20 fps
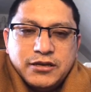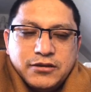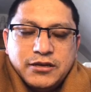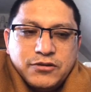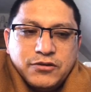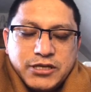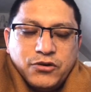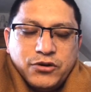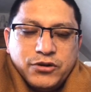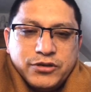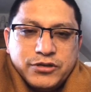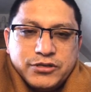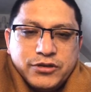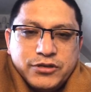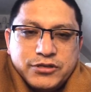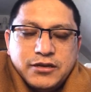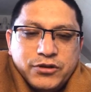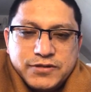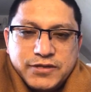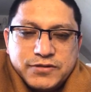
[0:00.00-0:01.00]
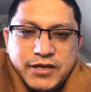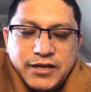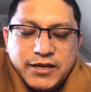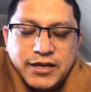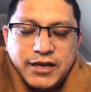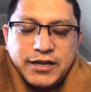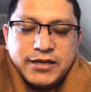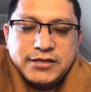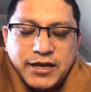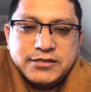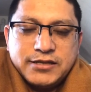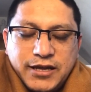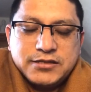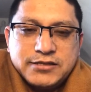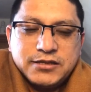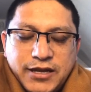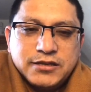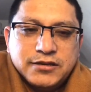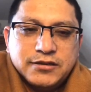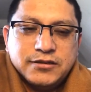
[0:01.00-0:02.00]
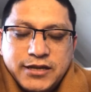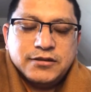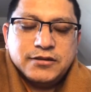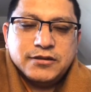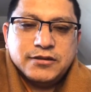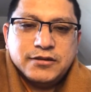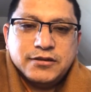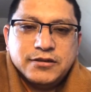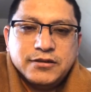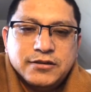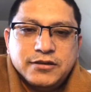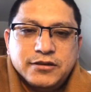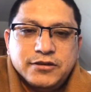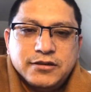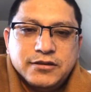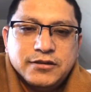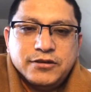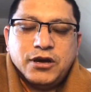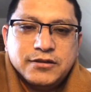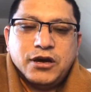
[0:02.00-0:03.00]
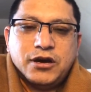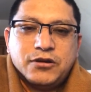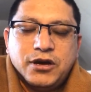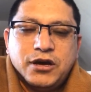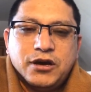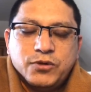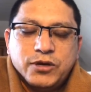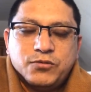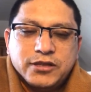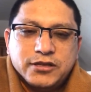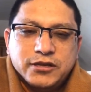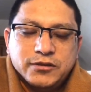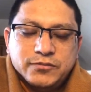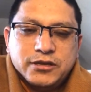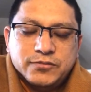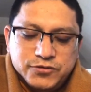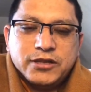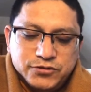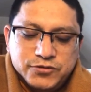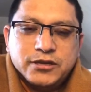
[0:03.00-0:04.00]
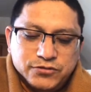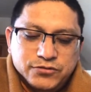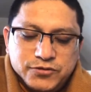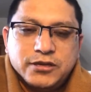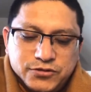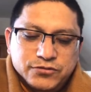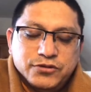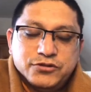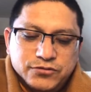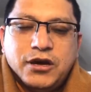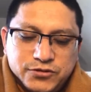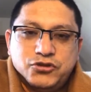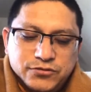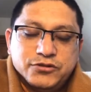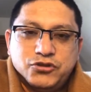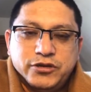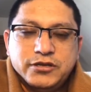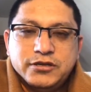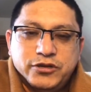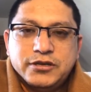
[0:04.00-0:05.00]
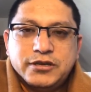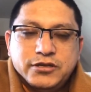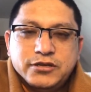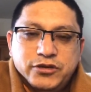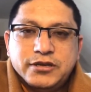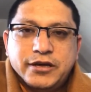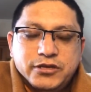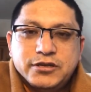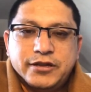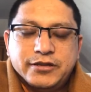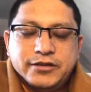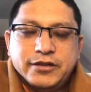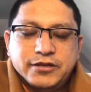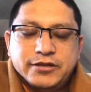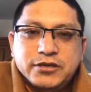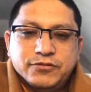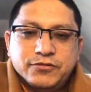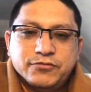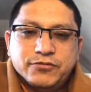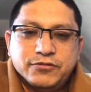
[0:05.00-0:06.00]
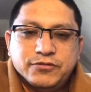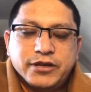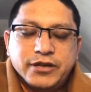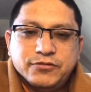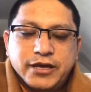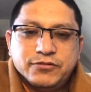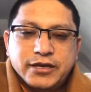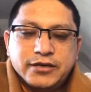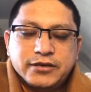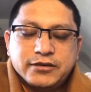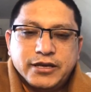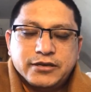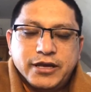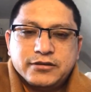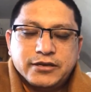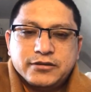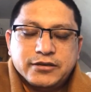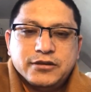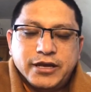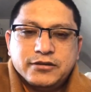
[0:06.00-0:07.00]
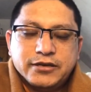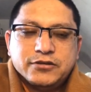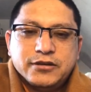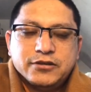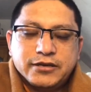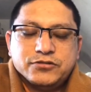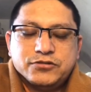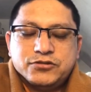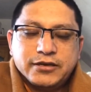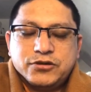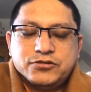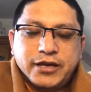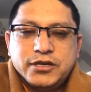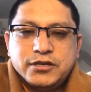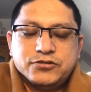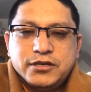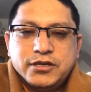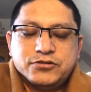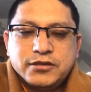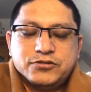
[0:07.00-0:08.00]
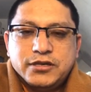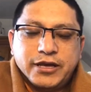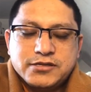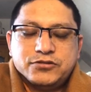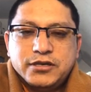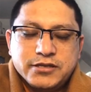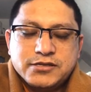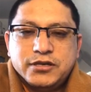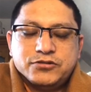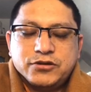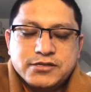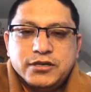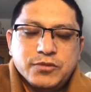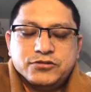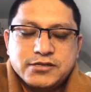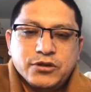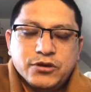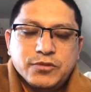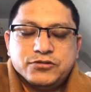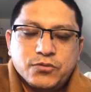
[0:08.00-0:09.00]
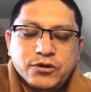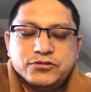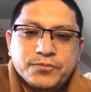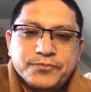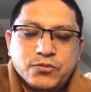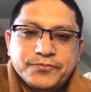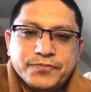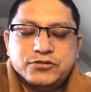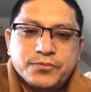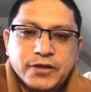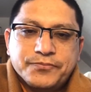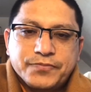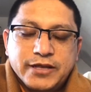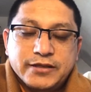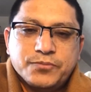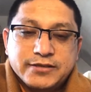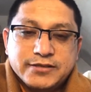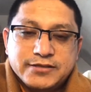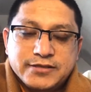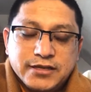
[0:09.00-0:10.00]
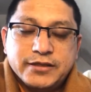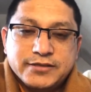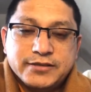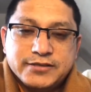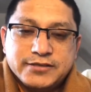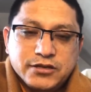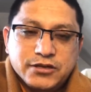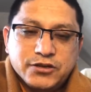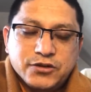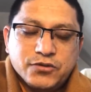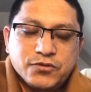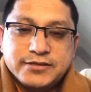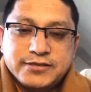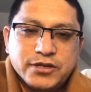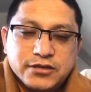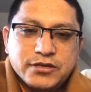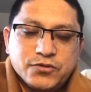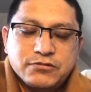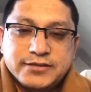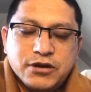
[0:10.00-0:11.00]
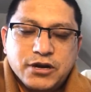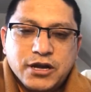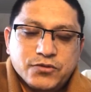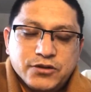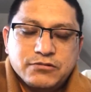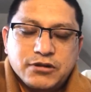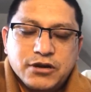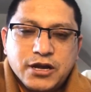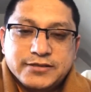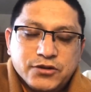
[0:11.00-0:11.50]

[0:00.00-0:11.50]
on a Tuesday nights, you are welcome to uh, join. And if you would like to join, uh, just let me know. Let the center know that you are coming